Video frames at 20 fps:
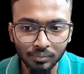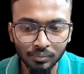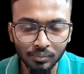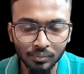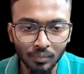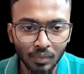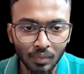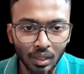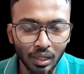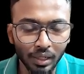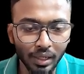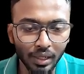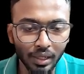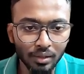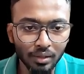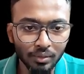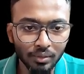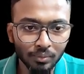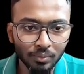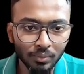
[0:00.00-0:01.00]
again,
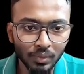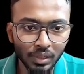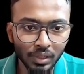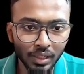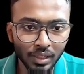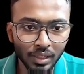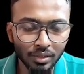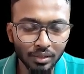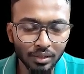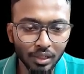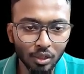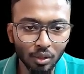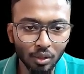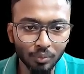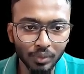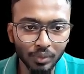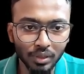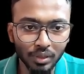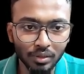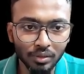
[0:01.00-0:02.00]
instead of
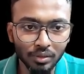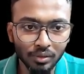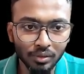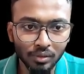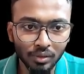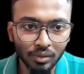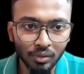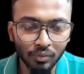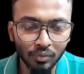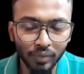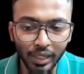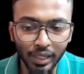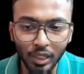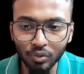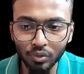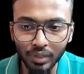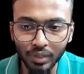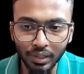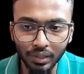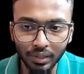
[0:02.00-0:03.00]
this value
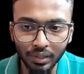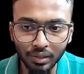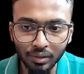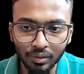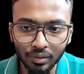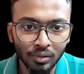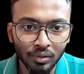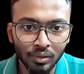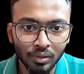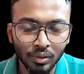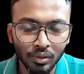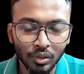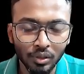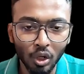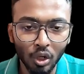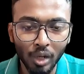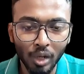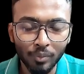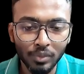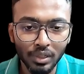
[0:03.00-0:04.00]
center, now I
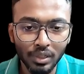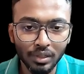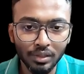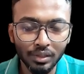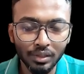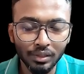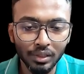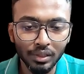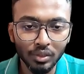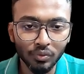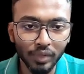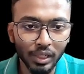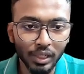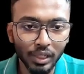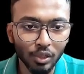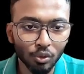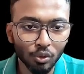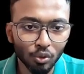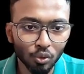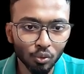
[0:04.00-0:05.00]
am changing this
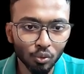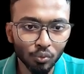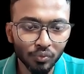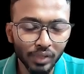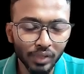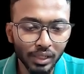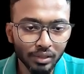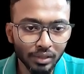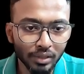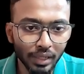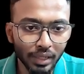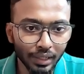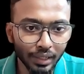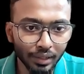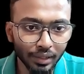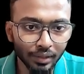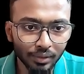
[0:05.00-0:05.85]
value to flex end.